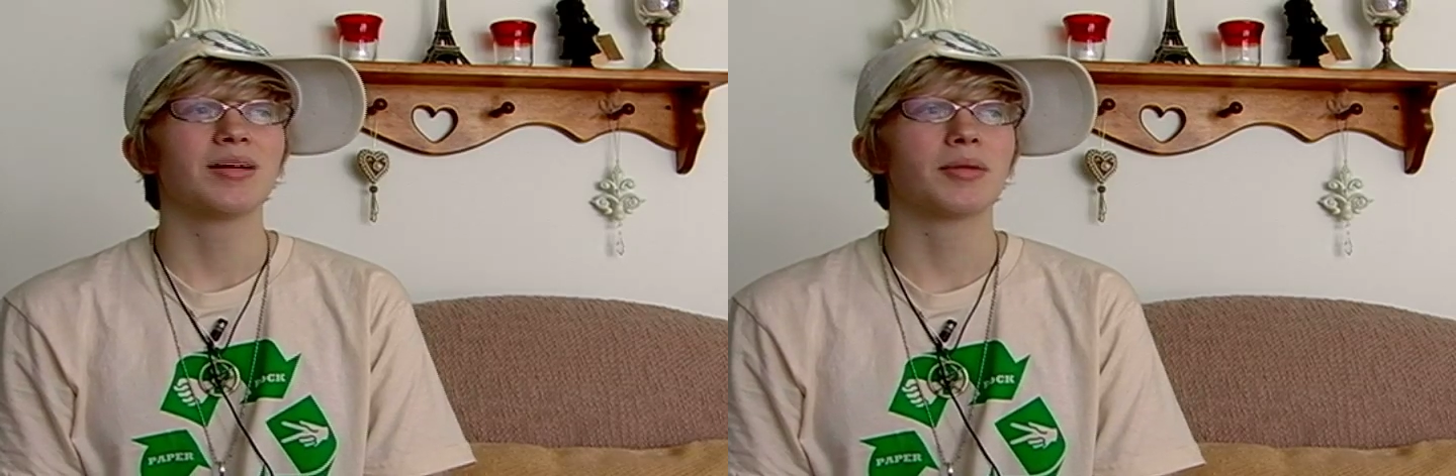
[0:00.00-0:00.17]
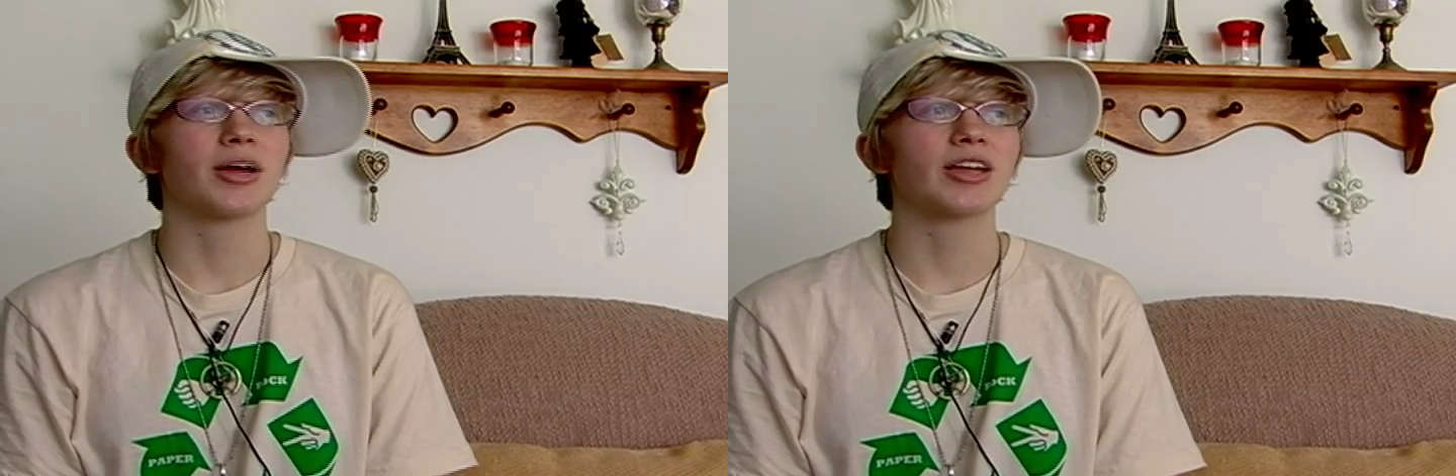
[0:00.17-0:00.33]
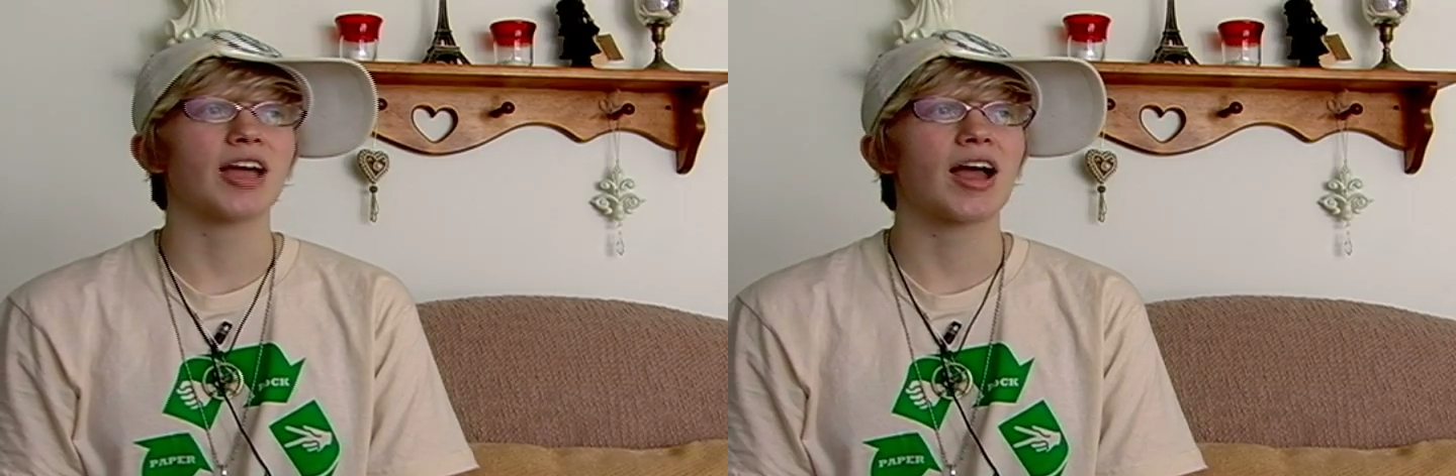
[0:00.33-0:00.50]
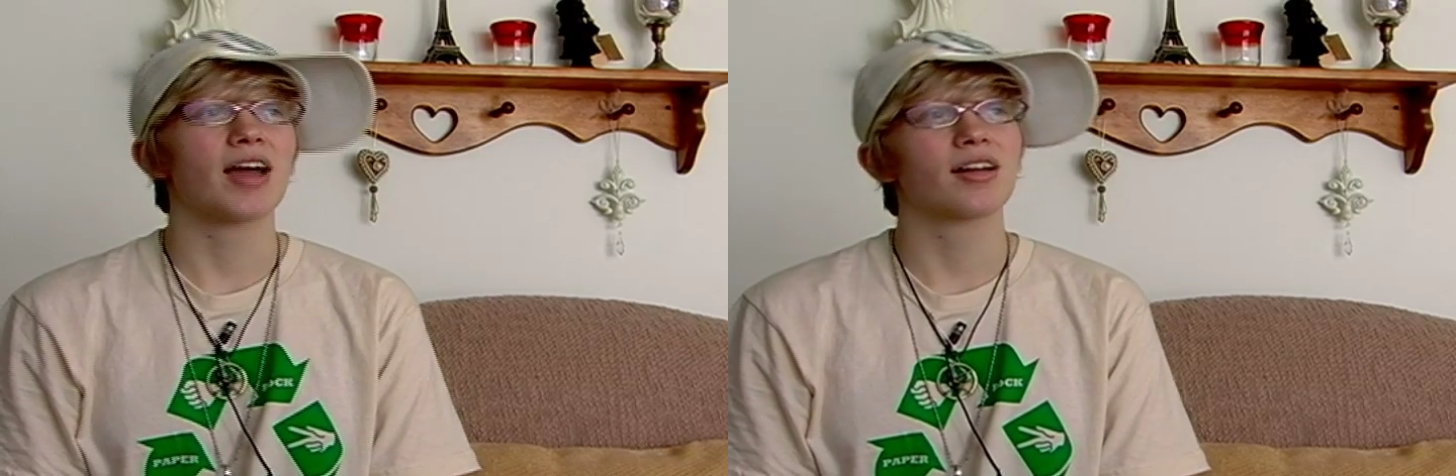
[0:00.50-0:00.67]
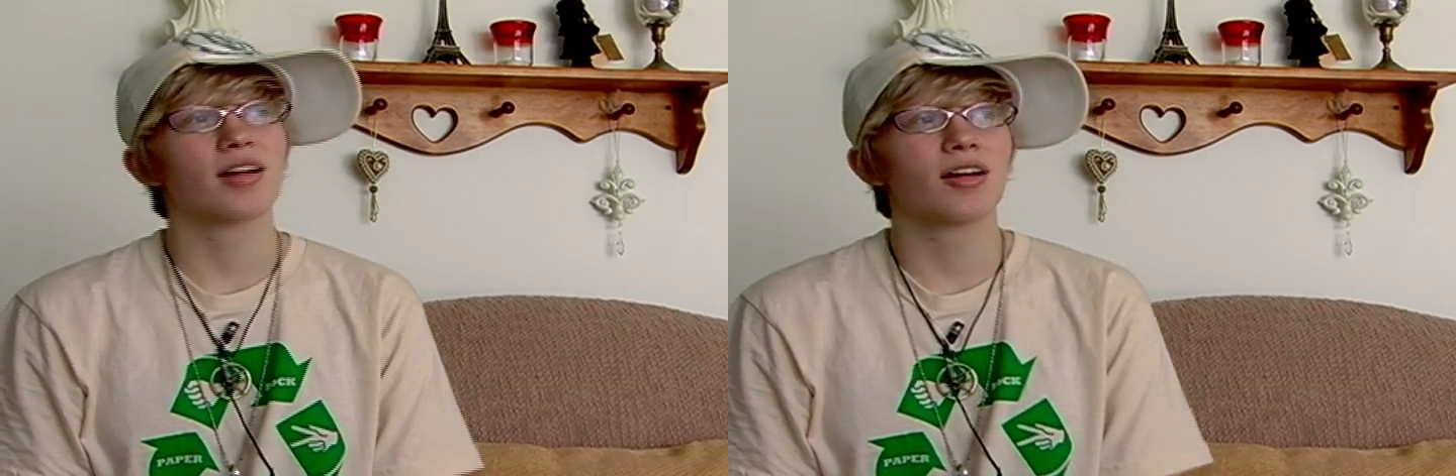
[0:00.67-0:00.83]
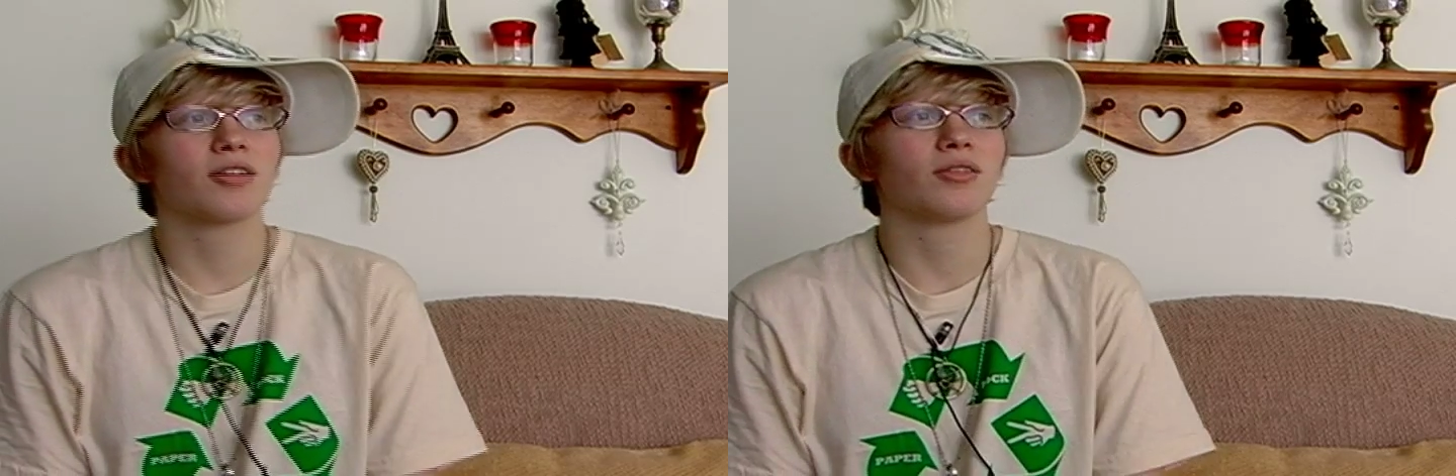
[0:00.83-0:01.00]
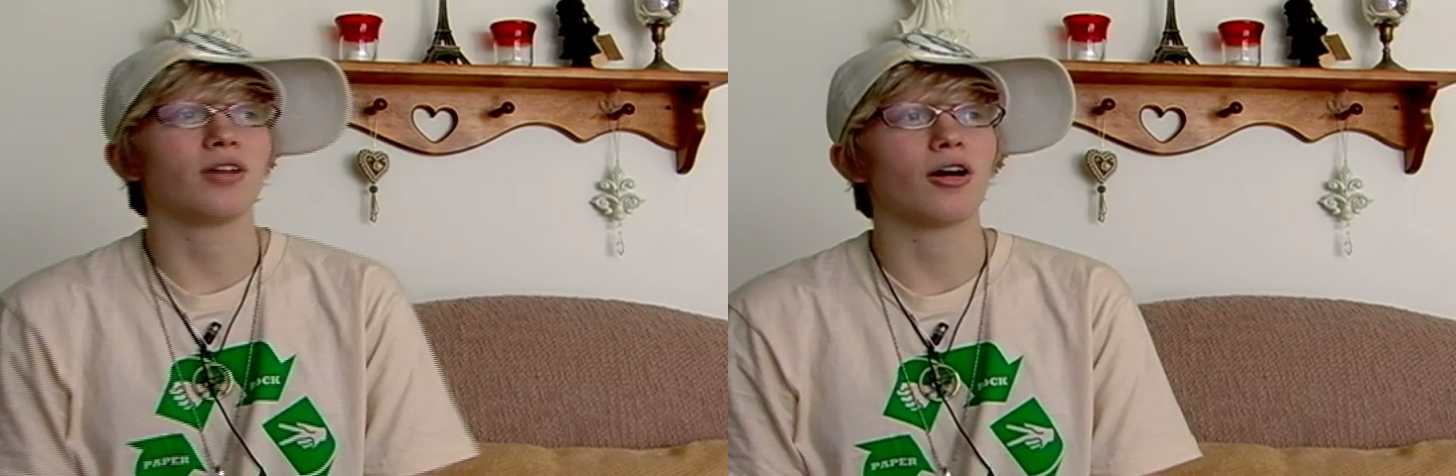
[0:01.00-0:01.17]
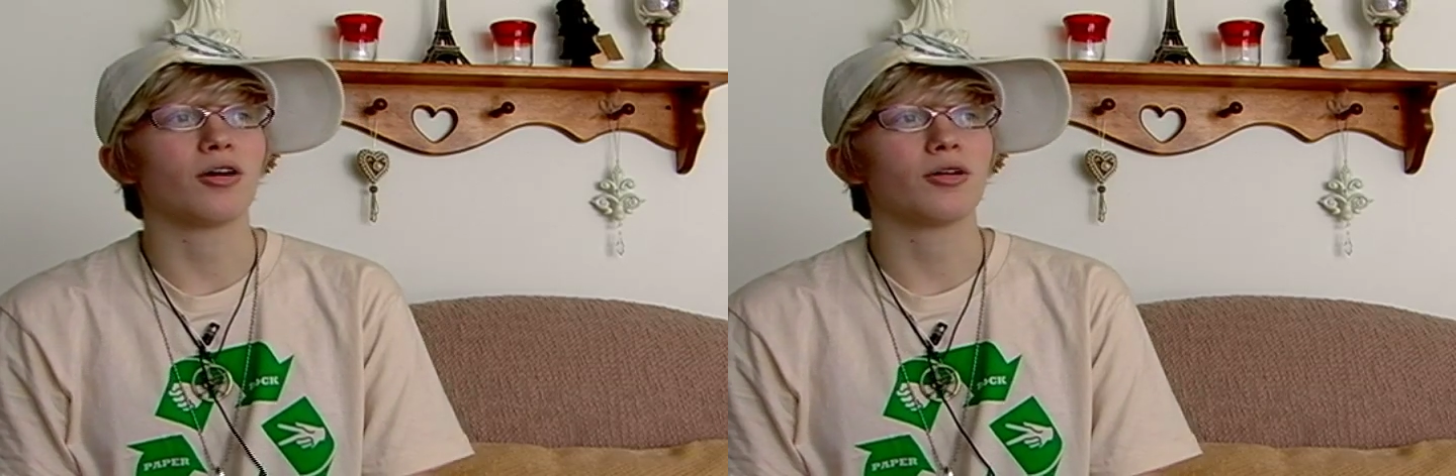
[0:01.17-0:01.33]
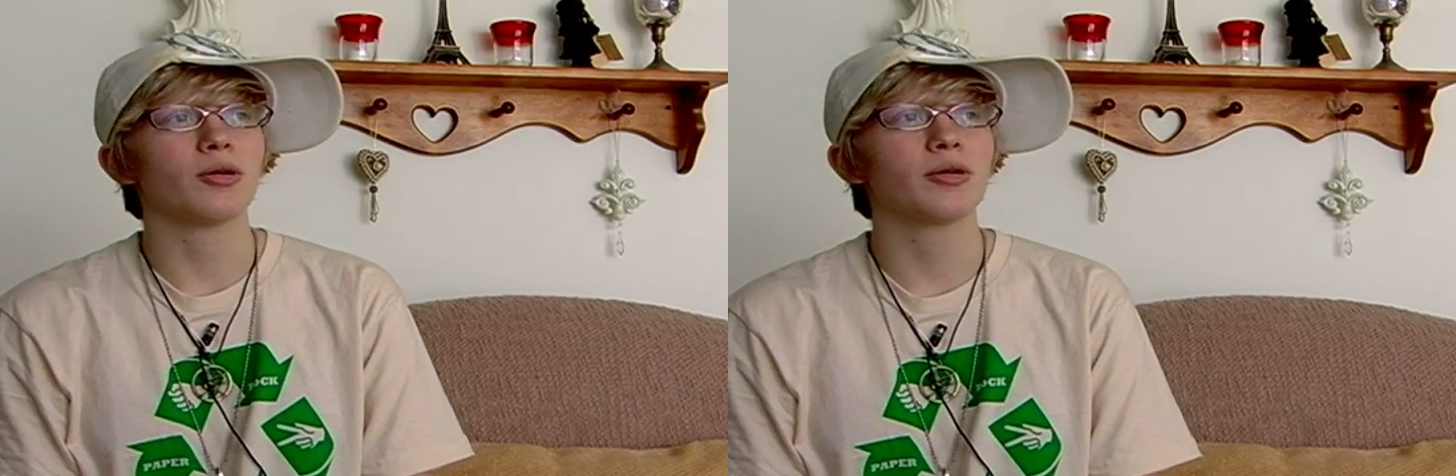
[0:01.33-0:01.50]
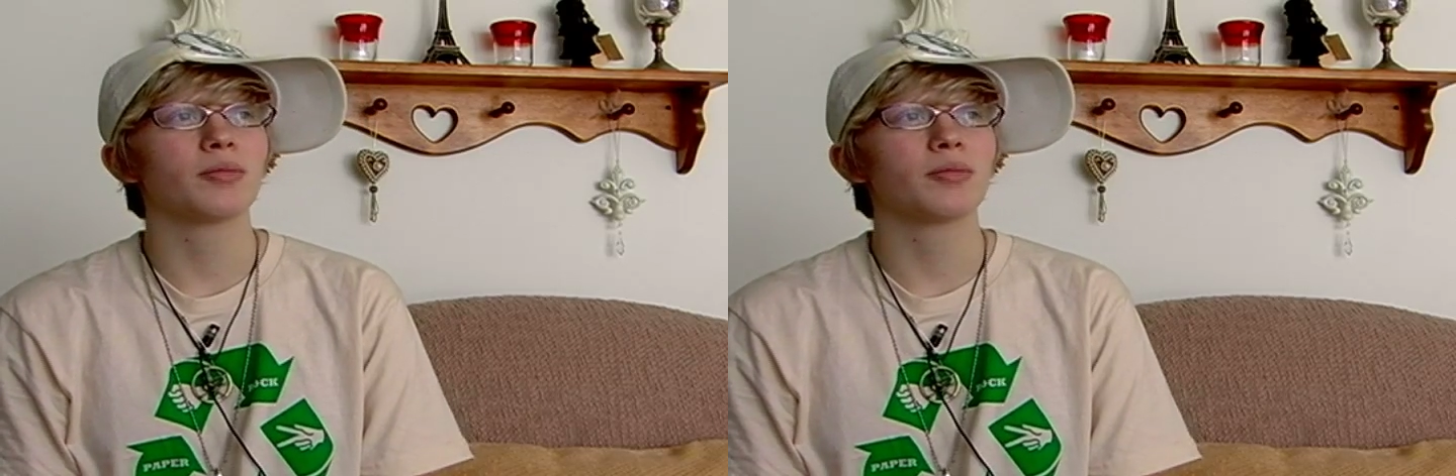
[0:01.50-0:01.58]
my dad, I don't know.